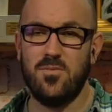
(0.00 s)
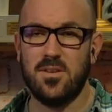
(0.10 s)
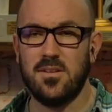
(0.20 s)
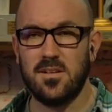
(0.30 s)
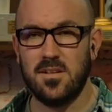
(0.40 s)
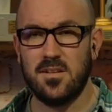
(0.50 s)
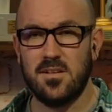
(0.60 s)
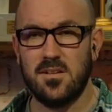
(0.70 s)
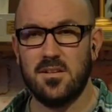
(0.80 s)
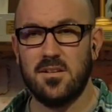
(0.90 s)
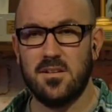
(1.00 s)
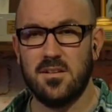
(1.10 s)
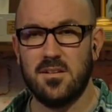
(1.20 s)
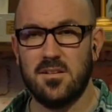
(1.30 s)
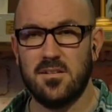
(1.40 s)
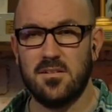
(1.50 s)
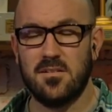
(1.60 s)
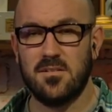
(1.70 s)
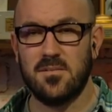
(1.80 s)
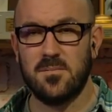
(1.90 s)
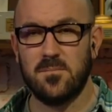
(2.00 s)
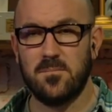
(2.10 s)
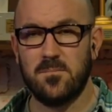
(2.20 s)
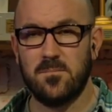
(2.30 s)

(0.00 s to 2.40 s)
with. Well, I,